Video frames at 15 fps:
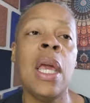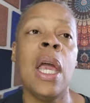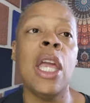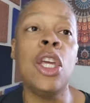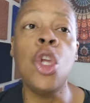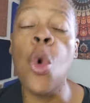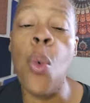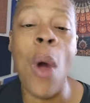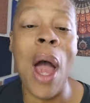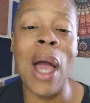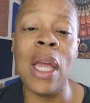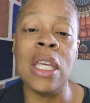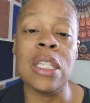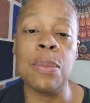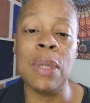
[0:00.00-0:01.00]
And you know why?
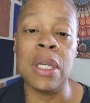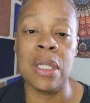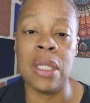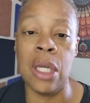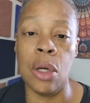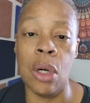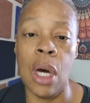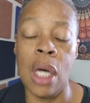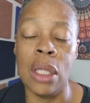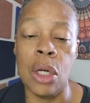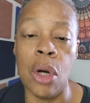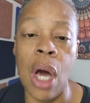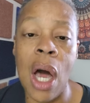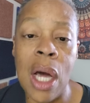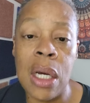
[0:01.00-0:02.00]
It's because they're they're
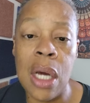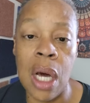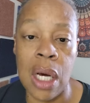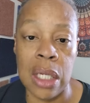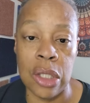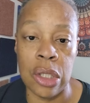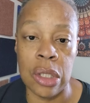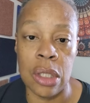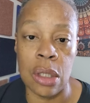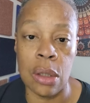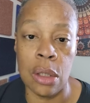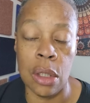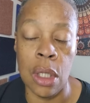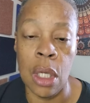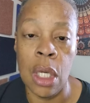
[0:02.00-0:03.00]
unconscious
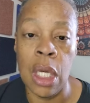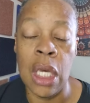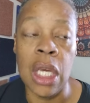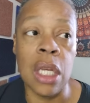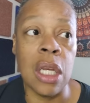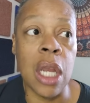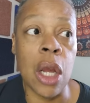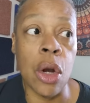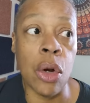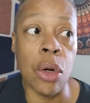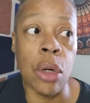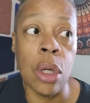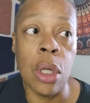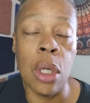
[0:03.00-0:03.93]
and in their